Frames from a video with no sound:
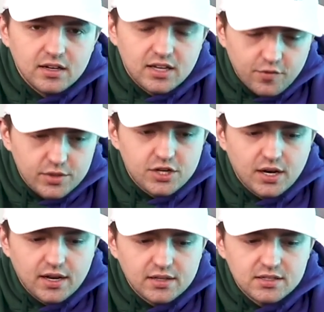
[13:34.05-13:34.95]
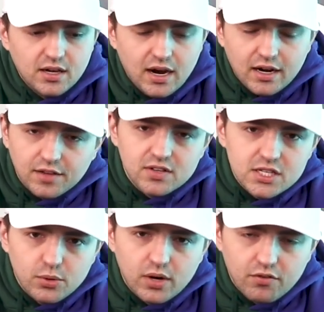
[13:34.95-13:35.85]
Give him a chance. I'd love to
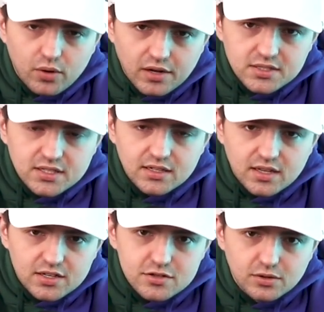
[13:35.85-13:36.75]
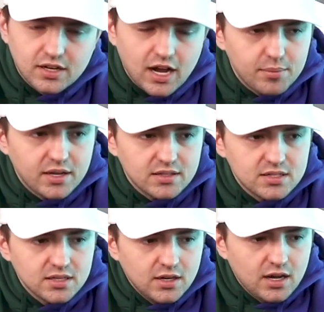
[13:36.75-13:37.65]
see what everyone else thinks. Let us know in the comments
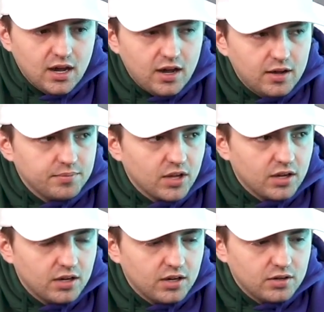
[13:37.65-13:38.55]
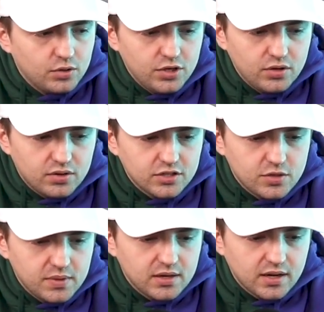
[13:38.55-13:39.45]
who you think
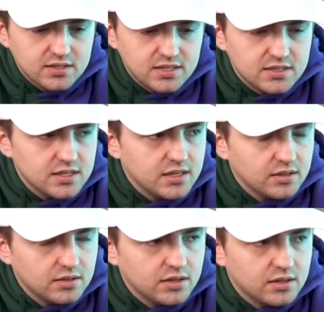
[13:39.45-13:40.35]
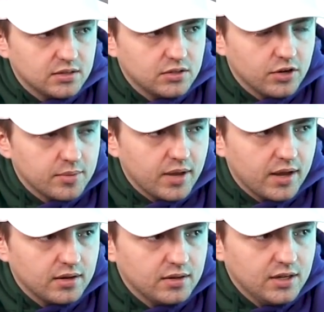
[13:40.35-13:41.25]
should be the next DC in Green
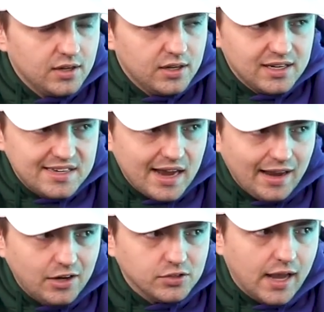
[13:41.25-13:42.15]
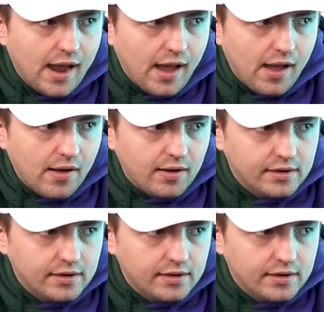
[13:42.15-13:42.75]
Bay. Entitled down.